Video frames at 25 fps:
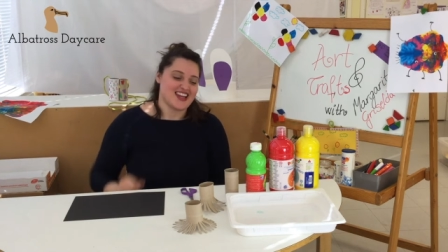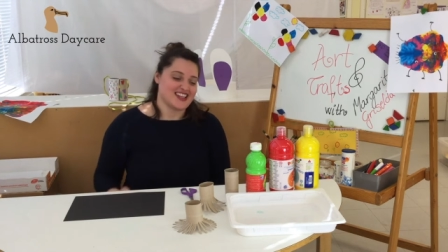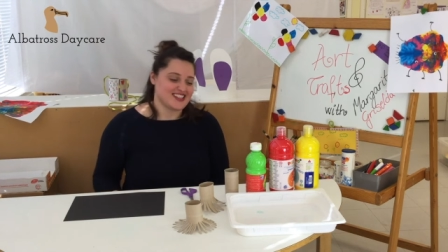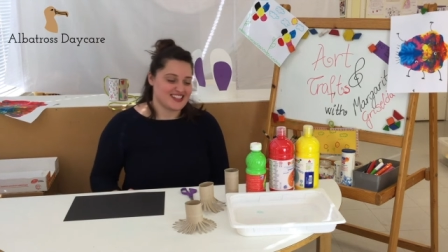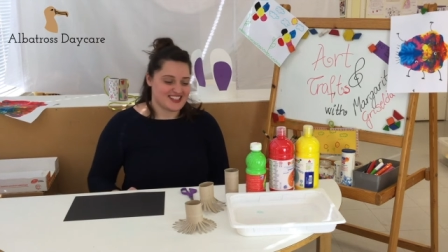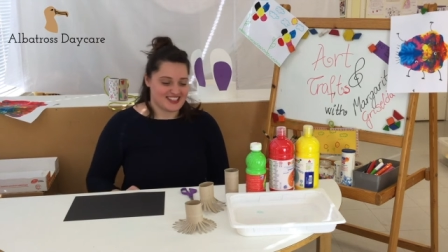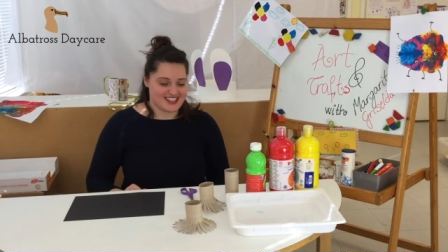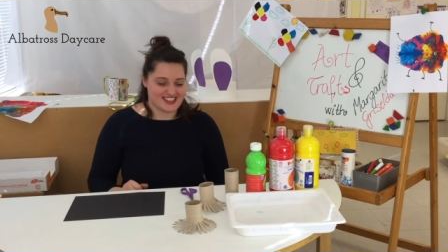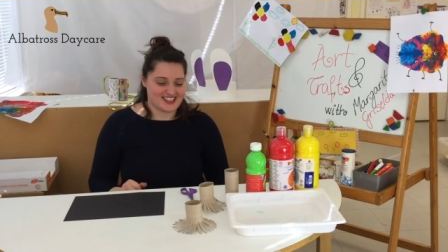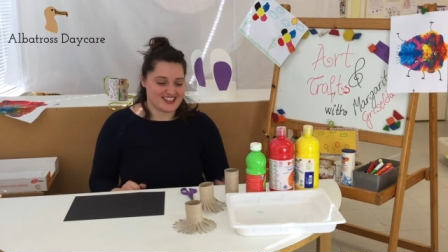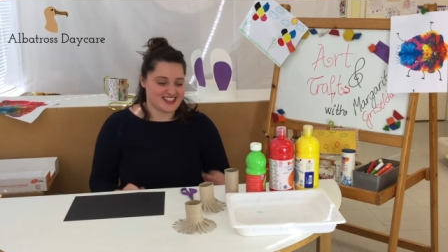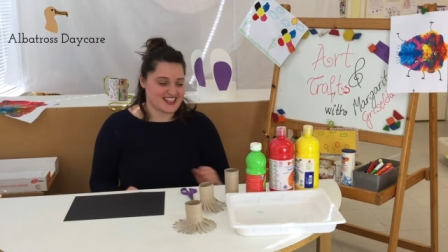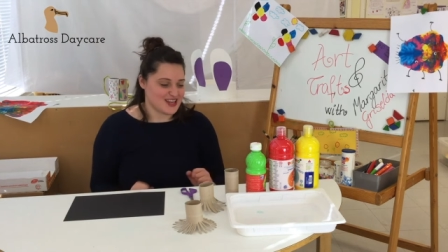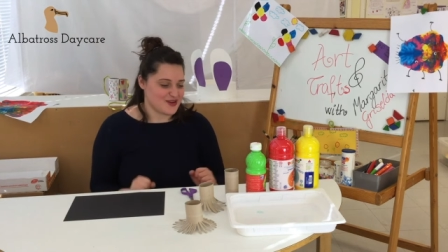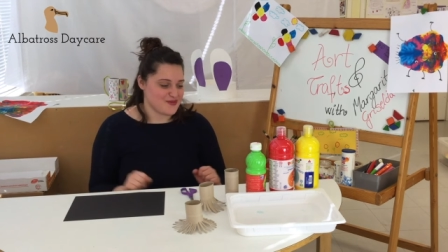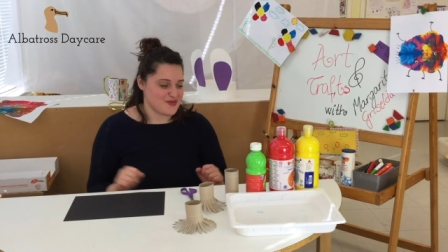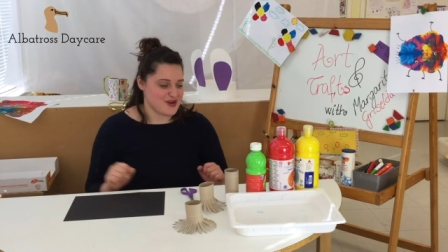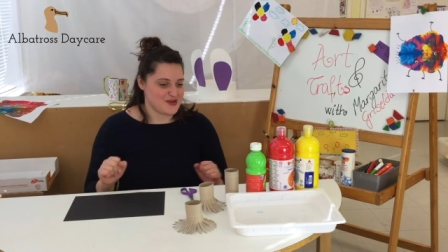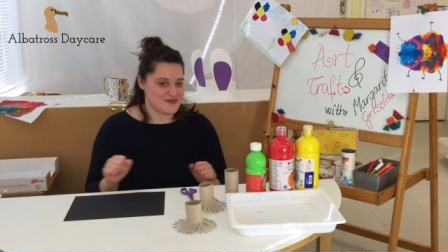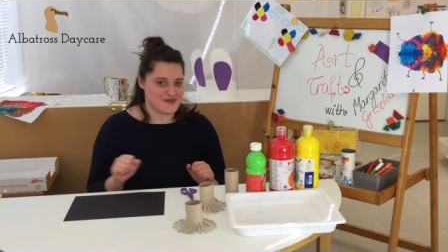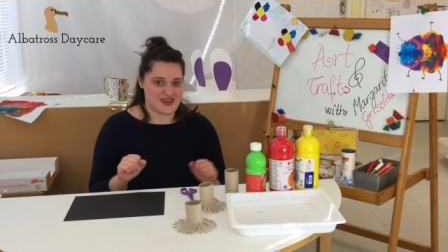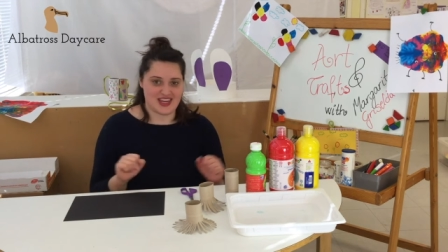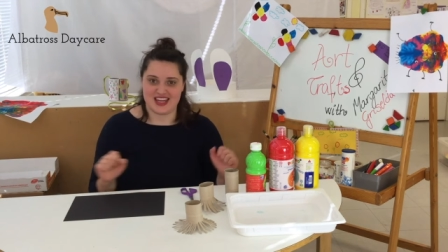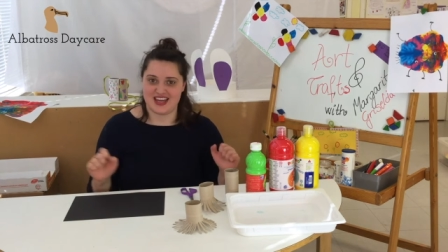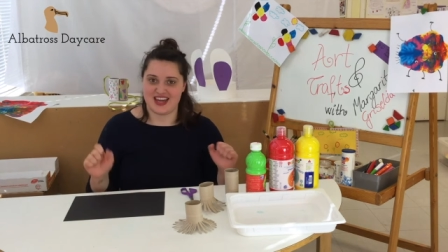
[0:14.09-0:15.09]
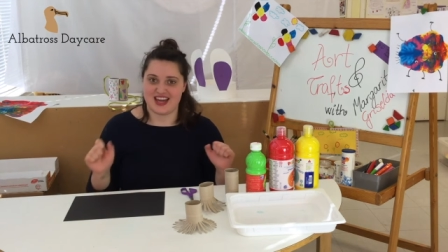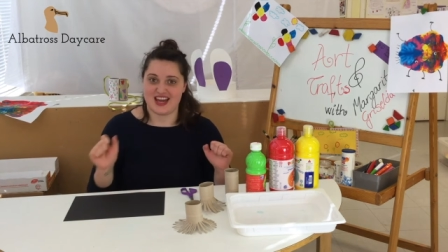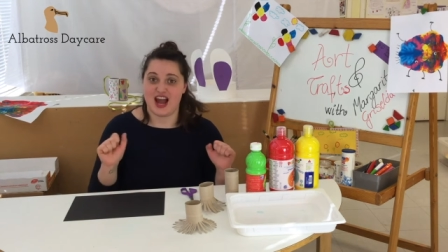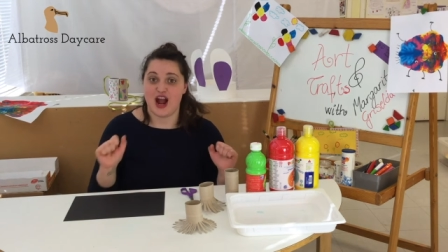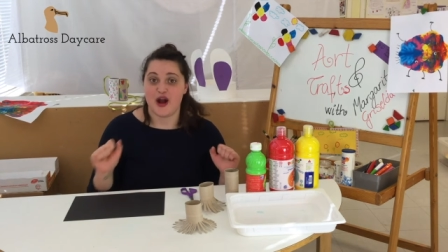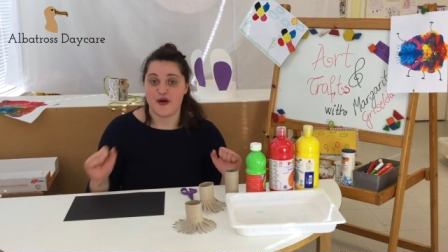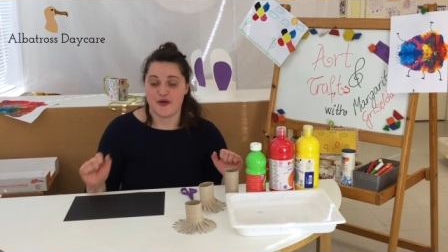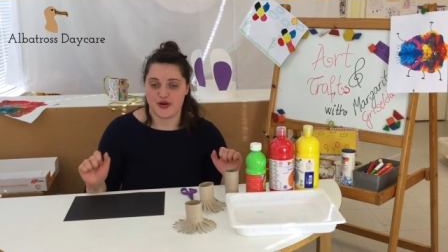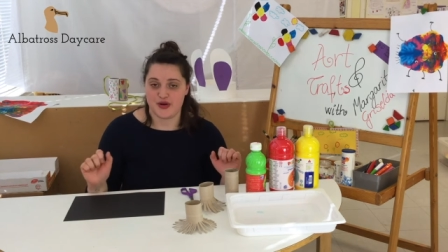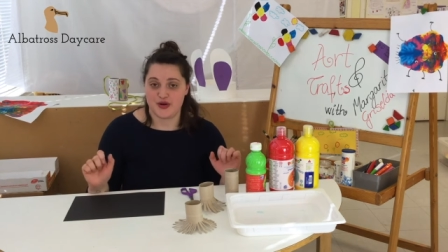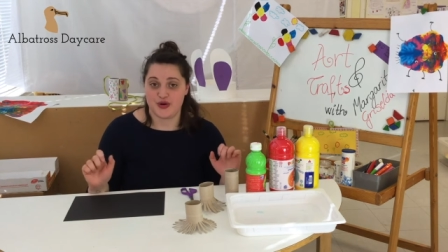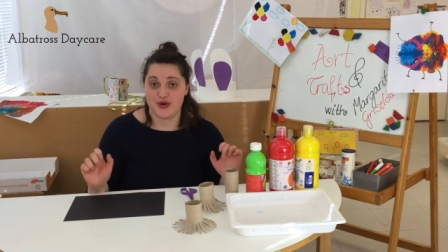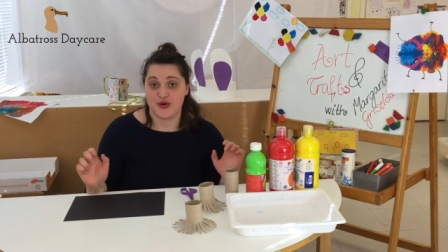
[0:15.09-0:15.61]
Today we're making
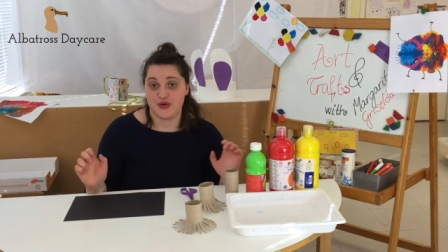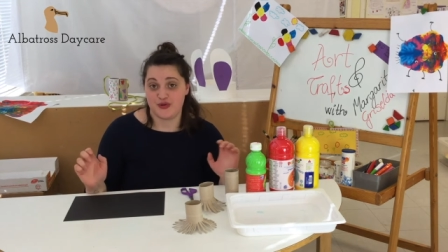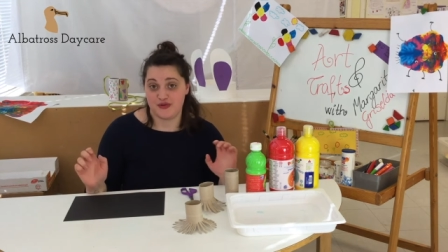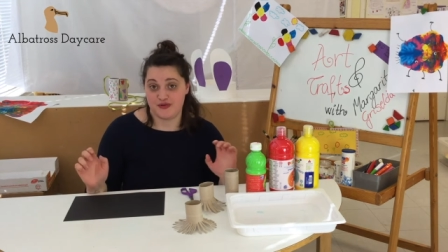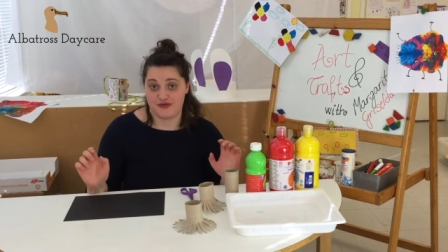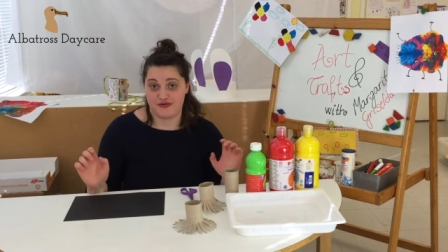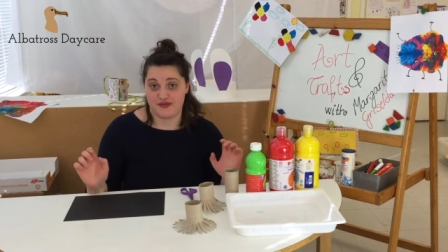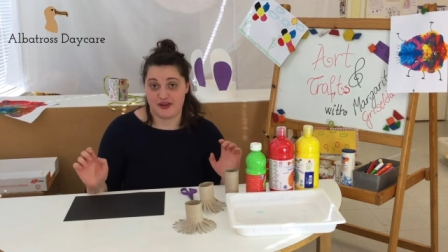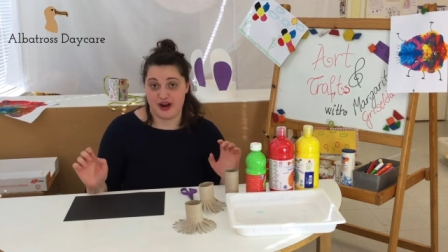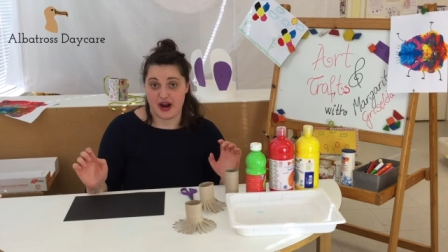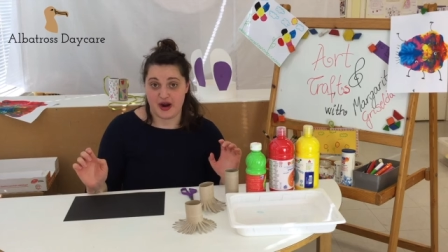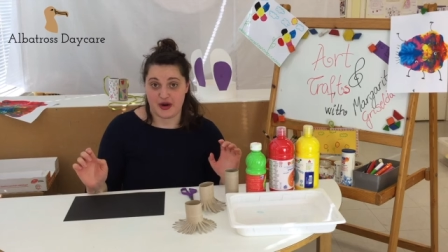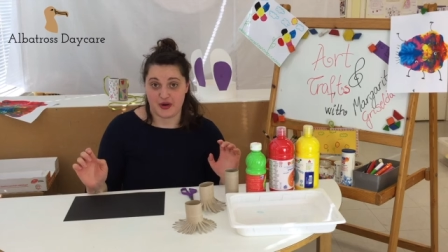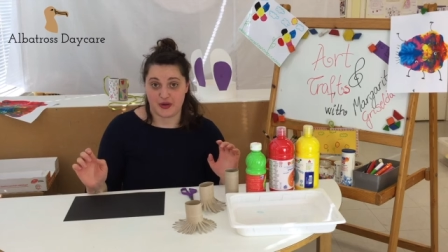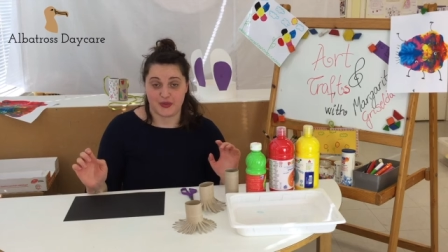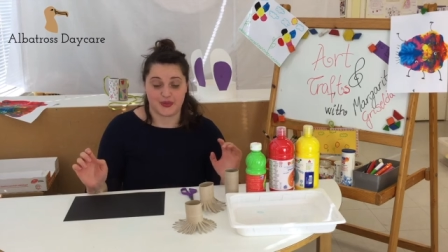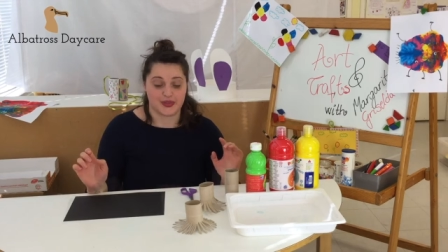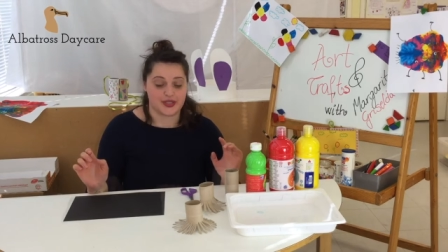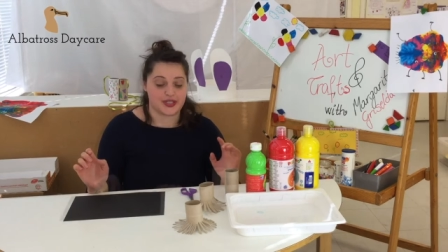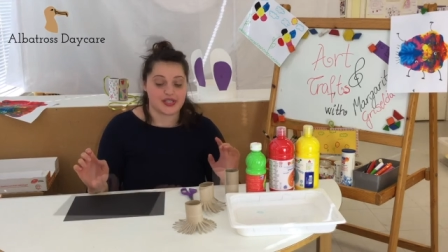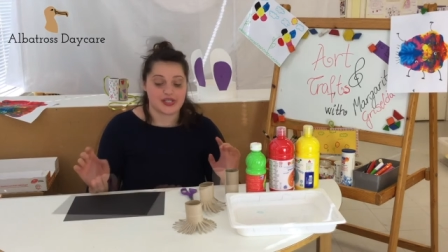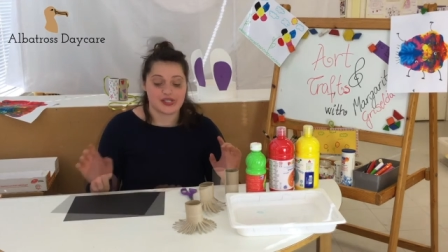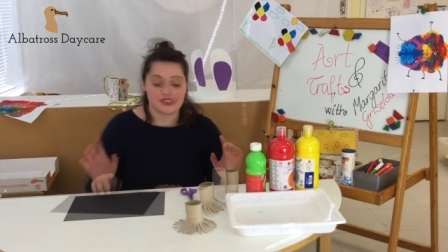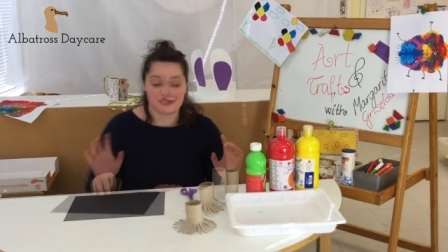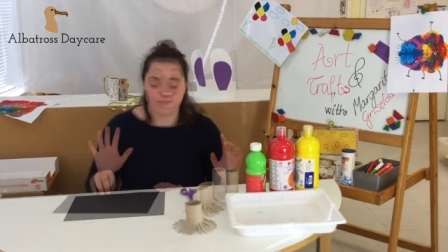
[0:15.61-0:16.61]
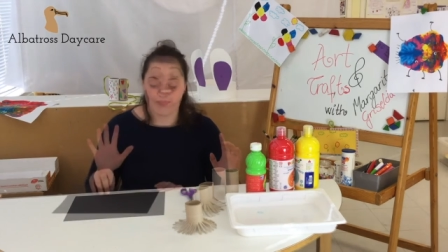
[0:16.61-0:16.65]
our own fireworks.